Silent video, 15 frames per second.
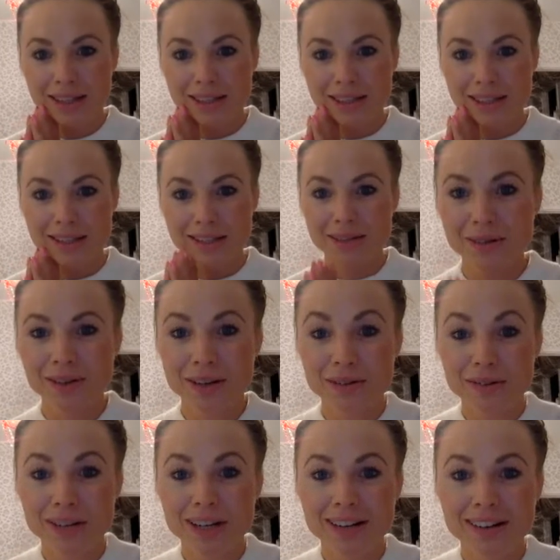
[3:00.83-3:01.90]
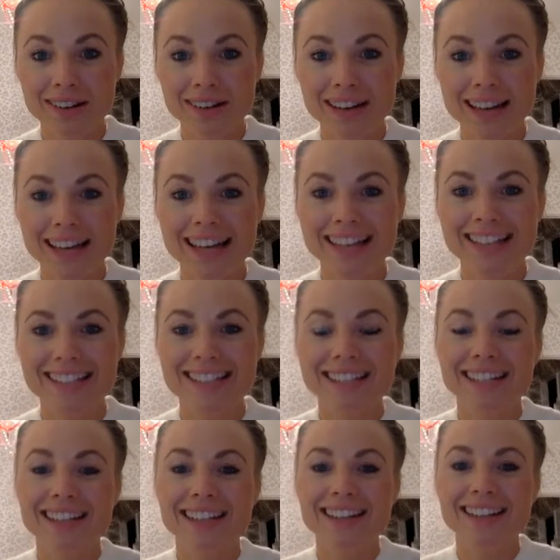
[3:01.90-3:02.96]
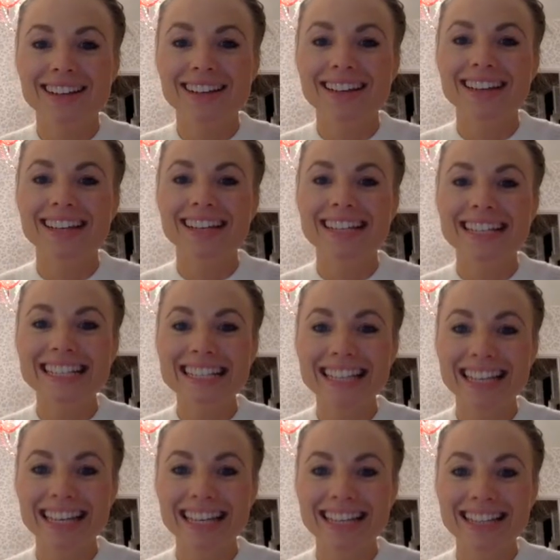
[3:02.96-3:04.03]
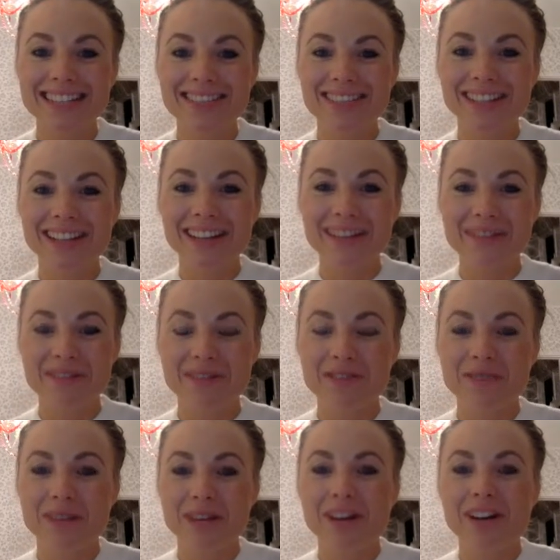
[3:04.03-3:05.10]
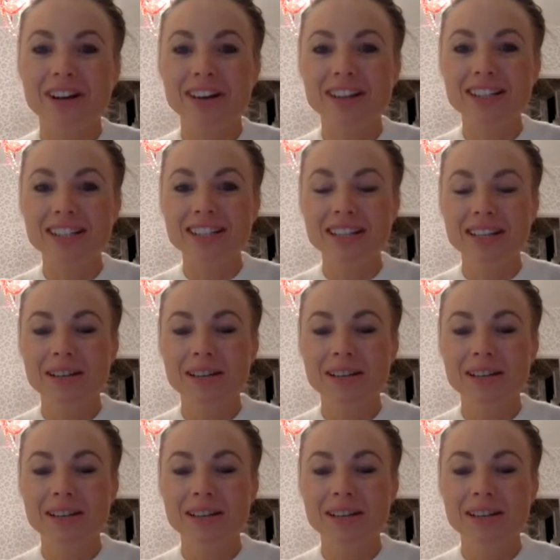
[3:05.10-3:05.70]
this career. And it's like, it's really coming from my heart.